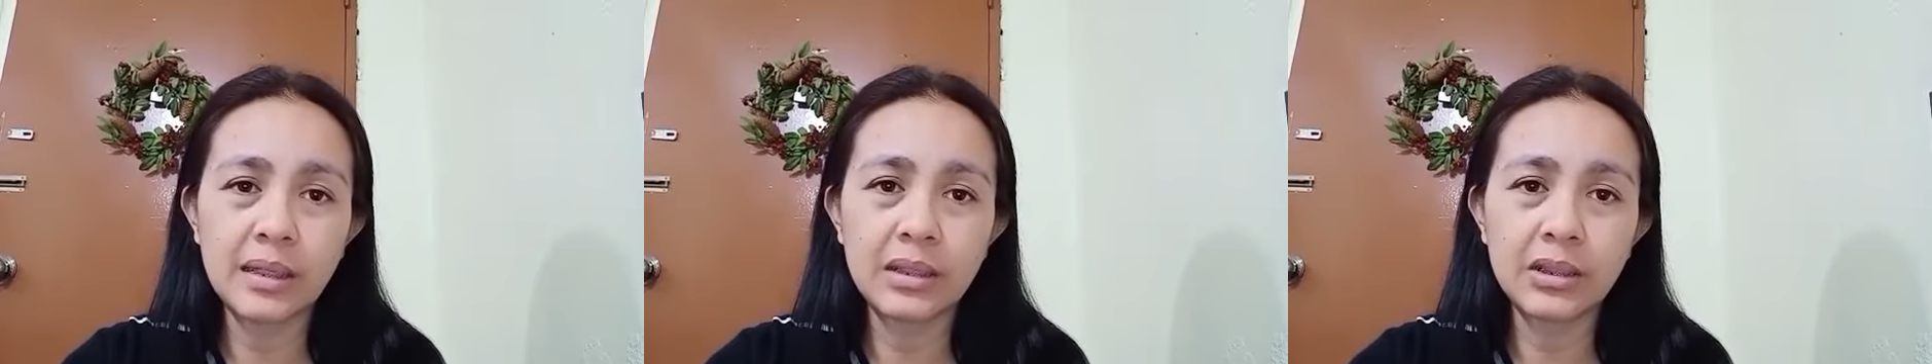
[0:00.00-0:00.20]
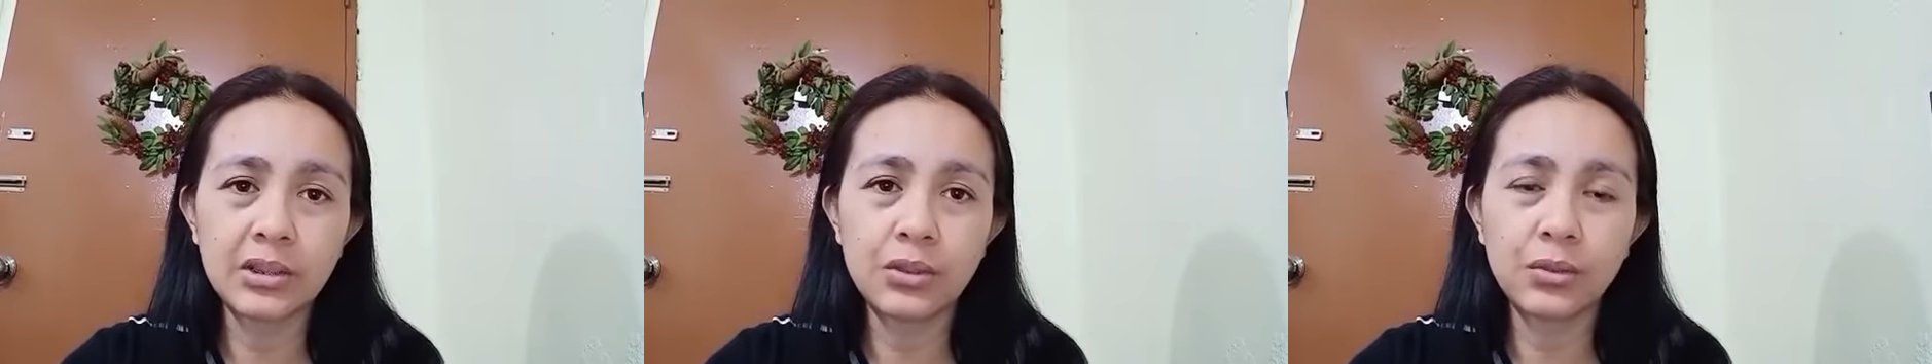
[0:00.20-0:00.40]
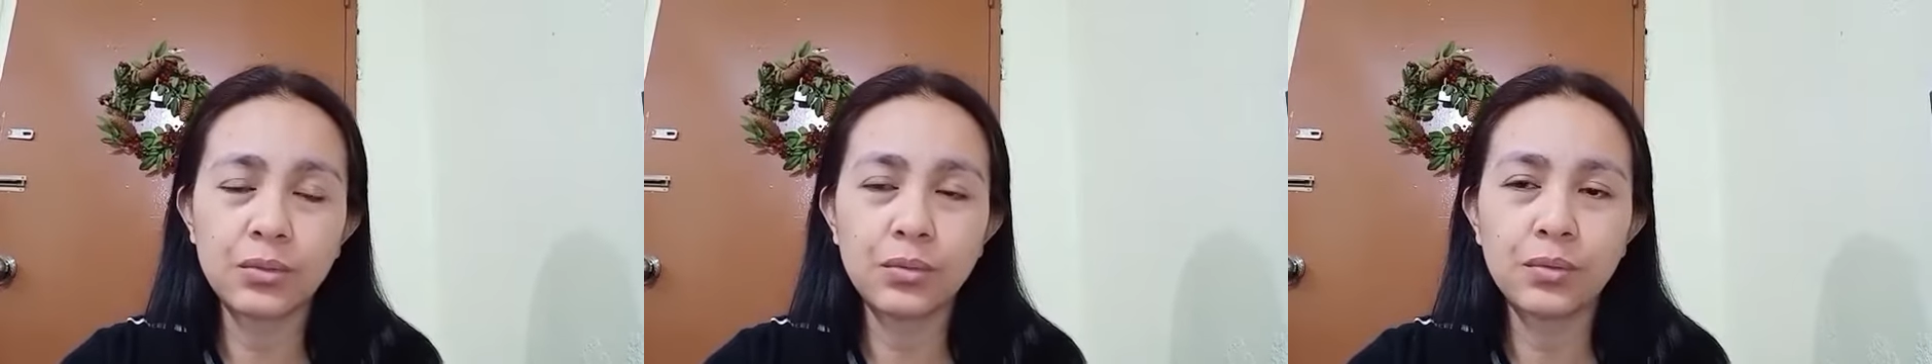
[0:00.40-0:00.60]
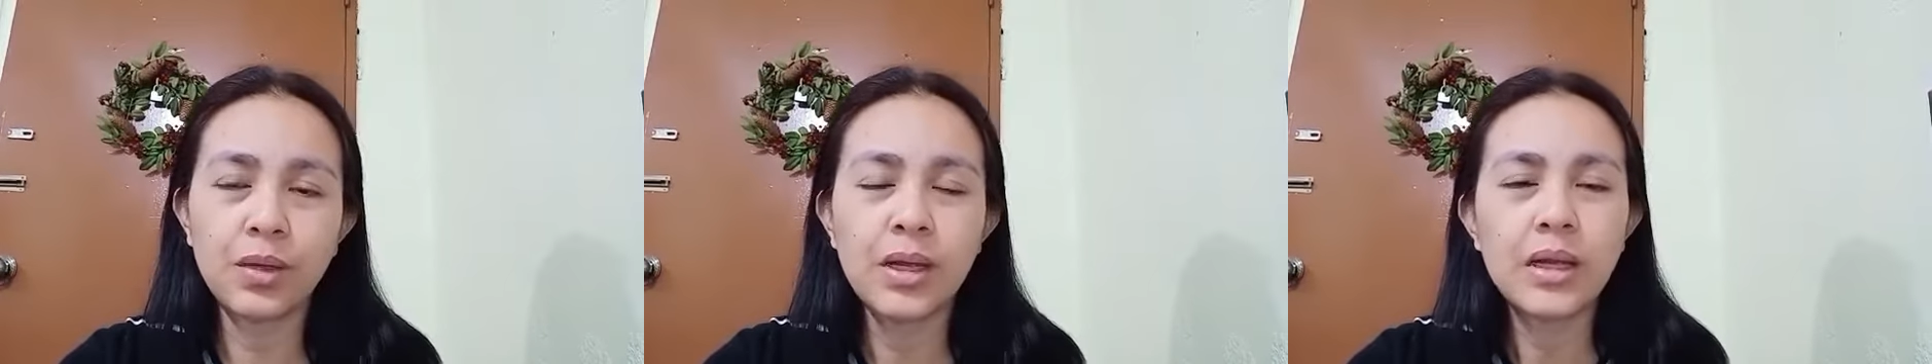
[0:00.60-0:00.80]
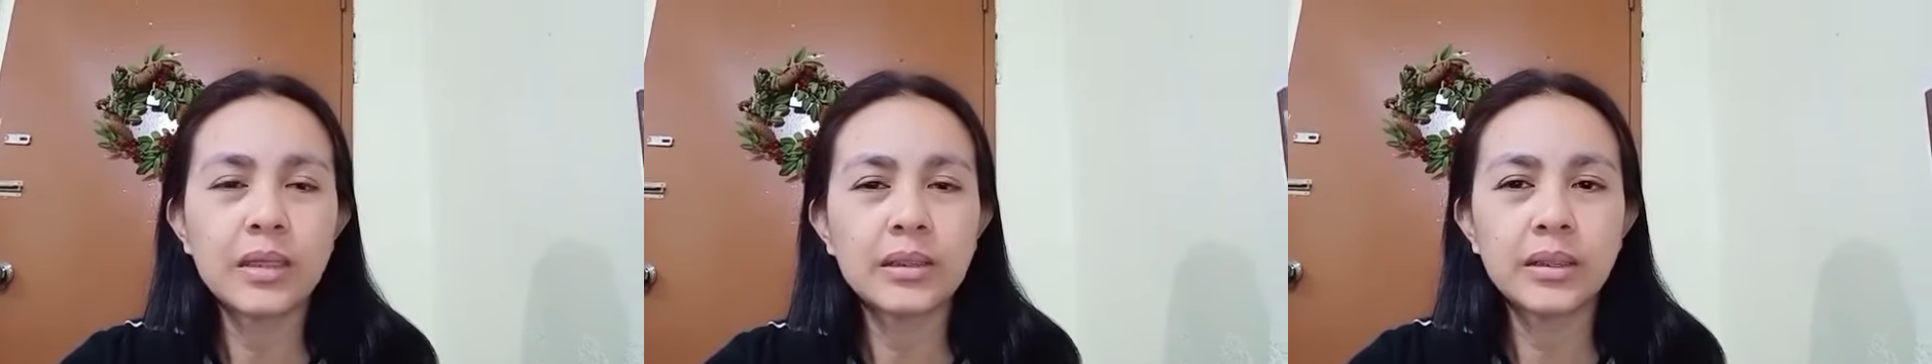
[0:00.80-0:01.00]
So
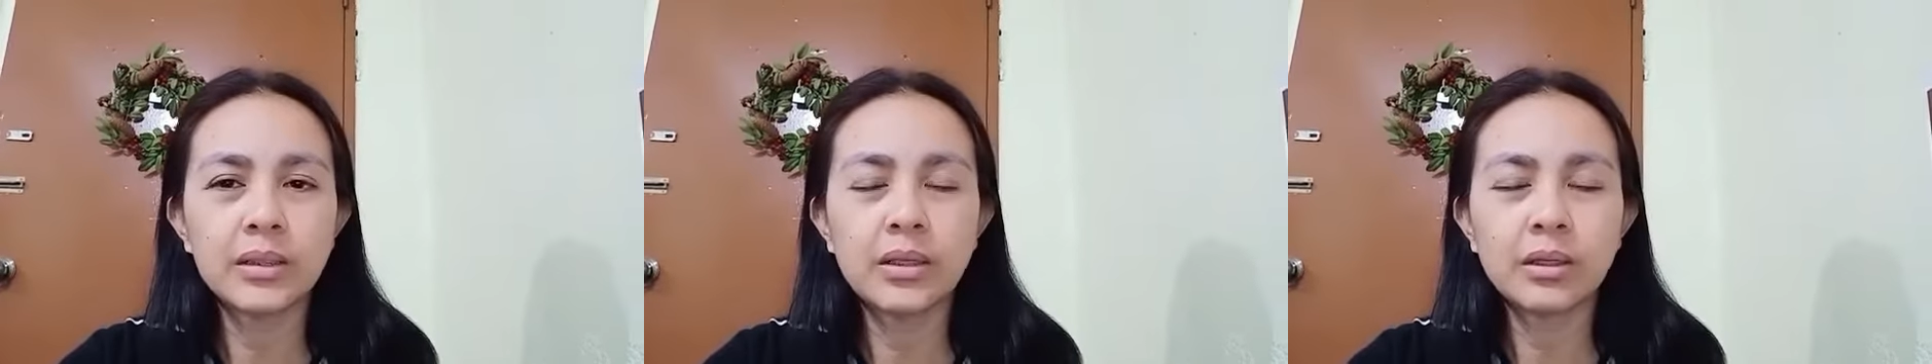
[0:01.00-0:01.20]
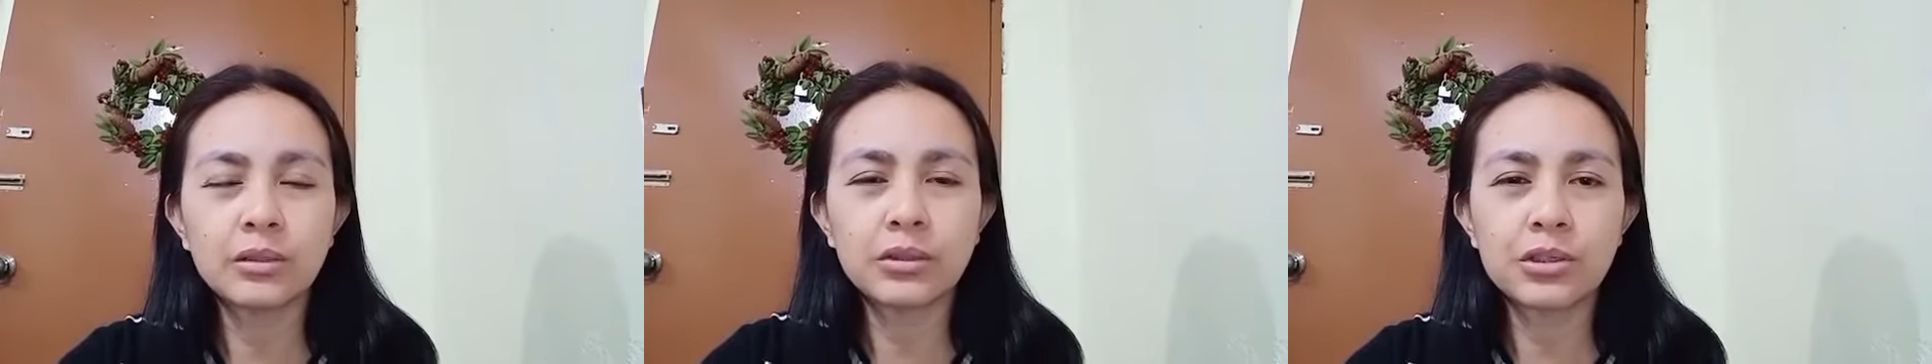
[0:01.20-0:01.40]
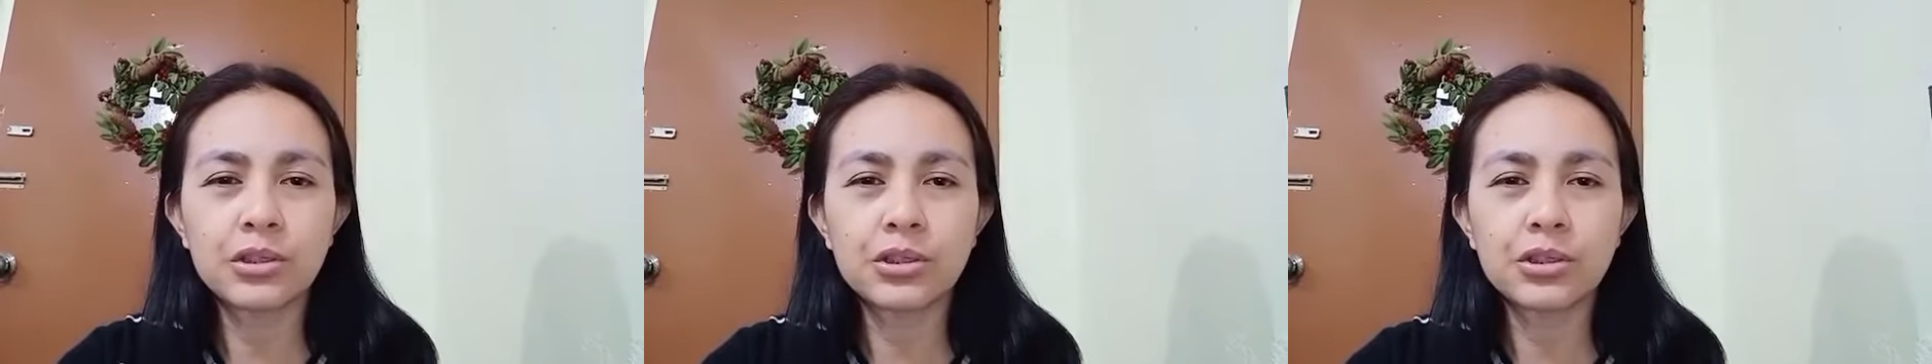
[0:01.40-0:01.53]
the doctors